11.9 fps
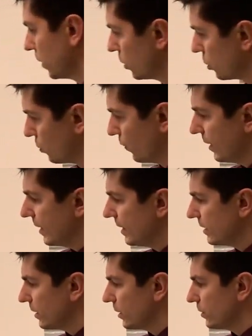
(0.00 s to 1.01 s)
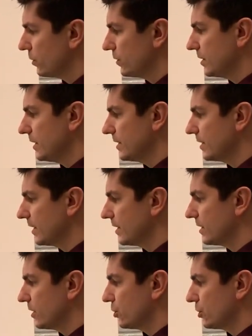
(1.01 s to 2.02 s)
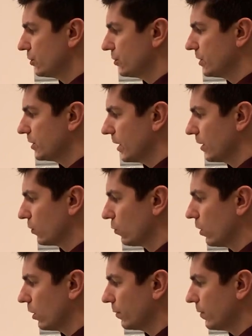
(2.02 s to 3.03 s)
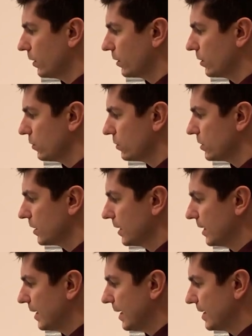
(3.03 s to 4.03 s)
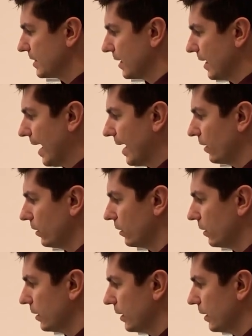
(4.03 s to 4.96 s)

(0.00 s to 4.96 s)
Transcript: So what he's going to do is he's going to essentially use these other water molecules as a ladder,